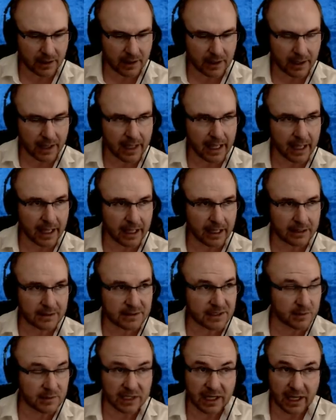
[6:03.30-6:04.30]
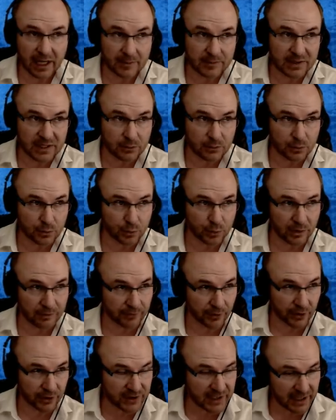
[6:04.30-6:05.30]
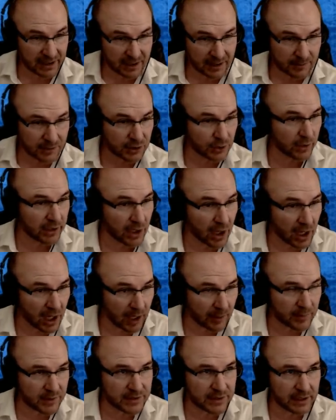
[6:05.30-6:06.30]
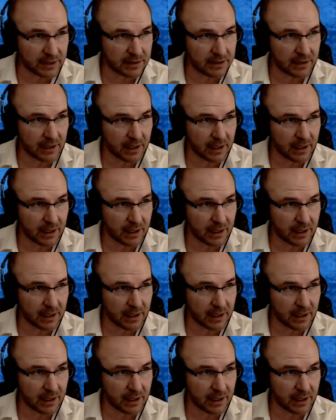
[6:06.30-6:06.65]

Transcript: and sometimes reversing them, doing the opposite.